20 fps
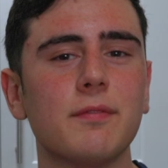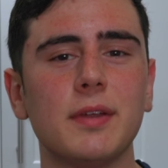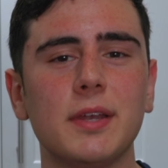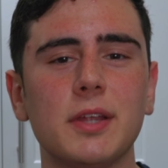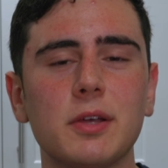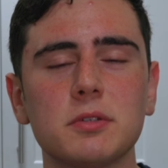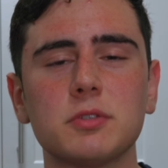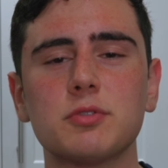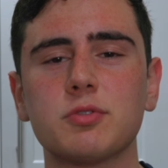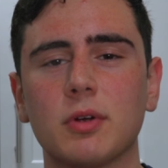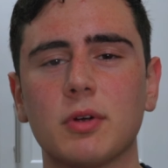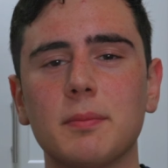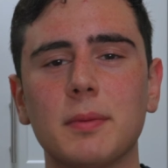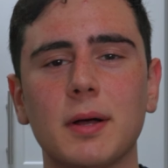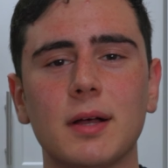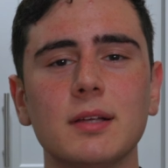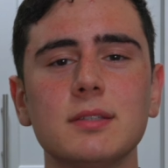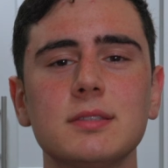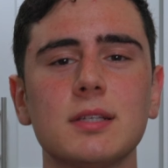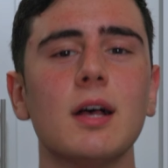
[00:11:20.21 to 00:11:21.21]
videos from
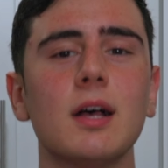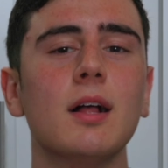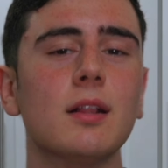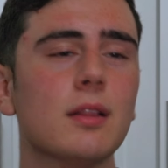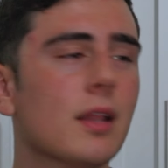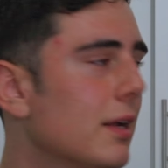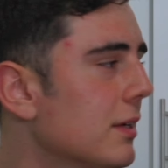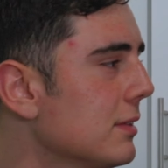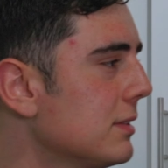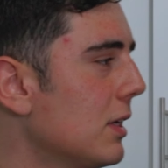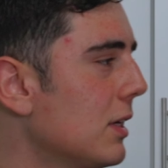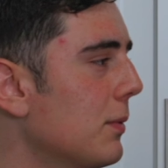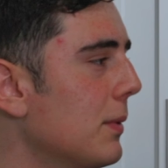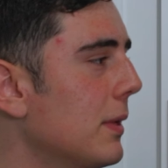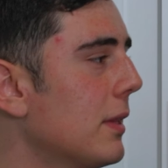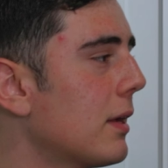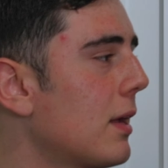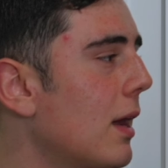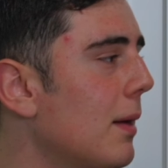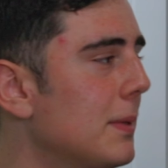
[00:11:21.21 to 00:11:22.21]
us, let us know in
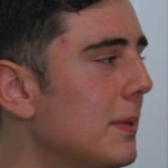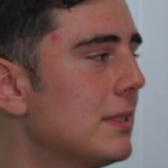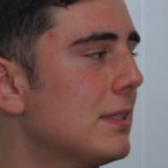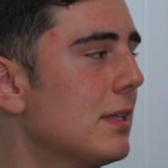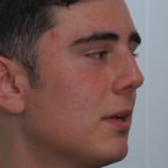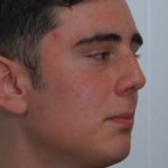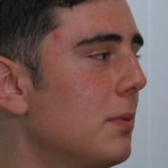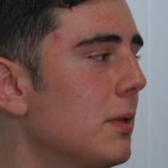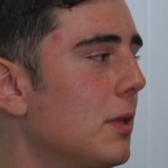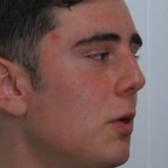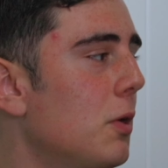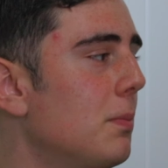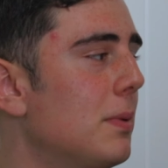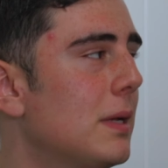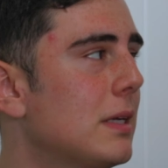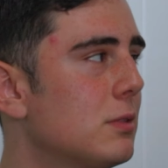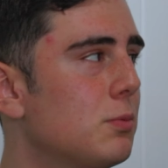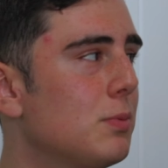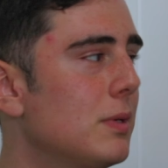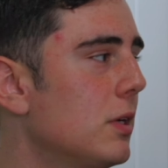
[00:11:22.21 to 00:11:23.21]
the comments down below
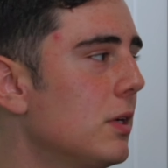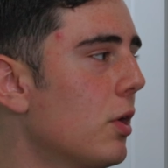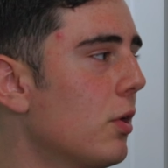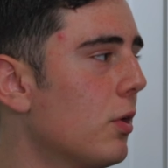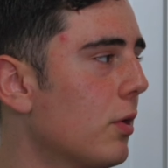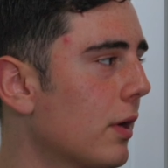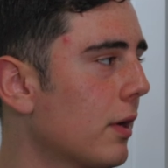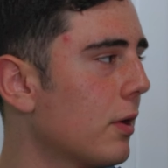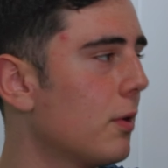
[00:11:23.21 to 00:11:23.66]
because we are